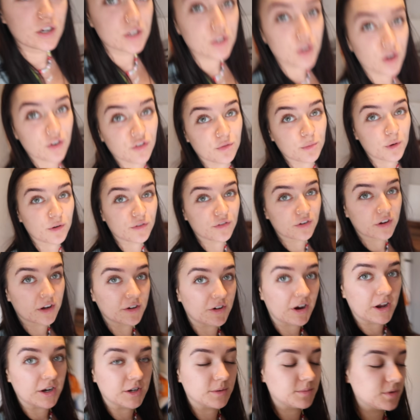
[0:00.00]
Sorry for moving
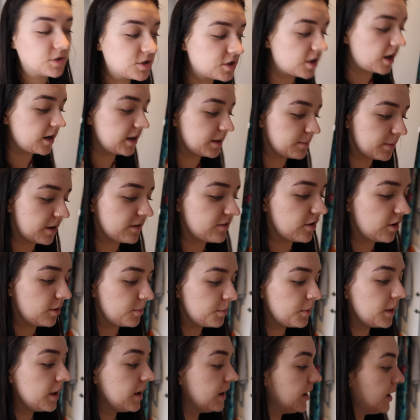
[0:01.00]
around, I'm just tidying my
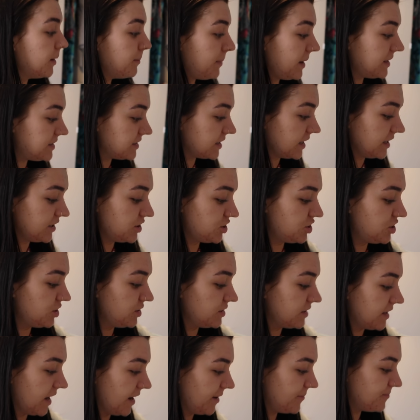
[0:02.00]
room. Basically, it's
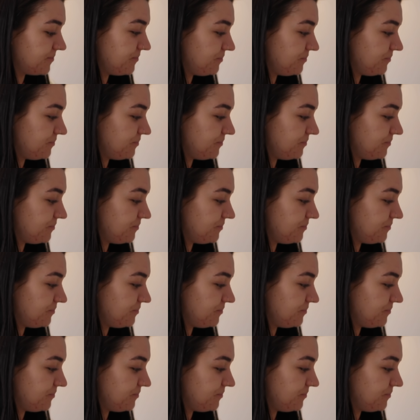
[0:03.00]
Tuesday.